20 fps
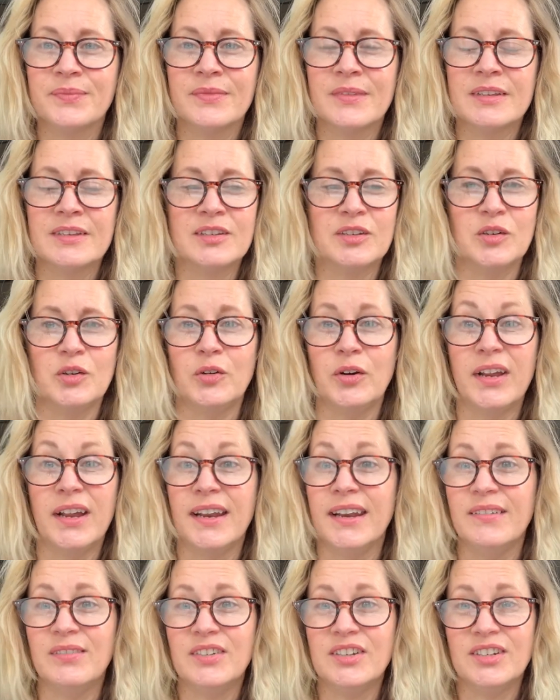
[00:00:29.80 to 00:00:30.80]
scoring. I
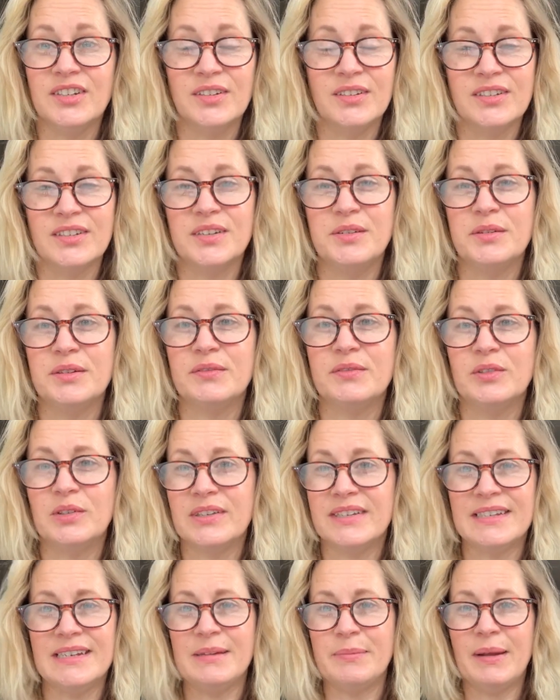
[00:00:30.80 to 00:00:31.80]
never do because I always fall
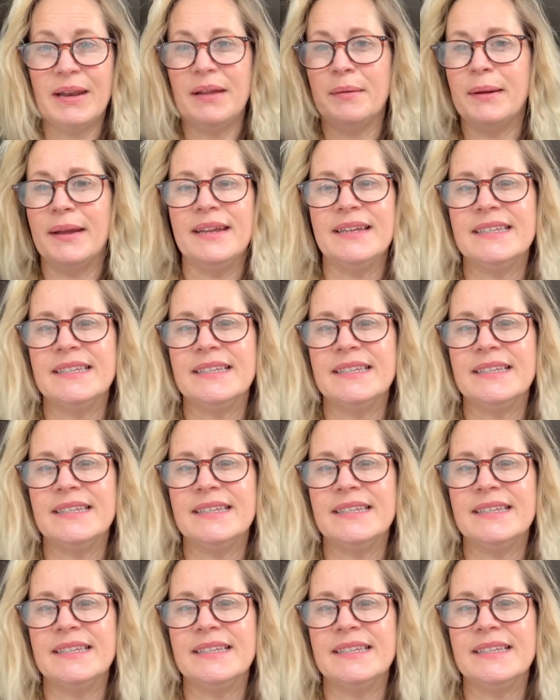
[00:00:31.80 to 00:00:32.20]
asleep anyway.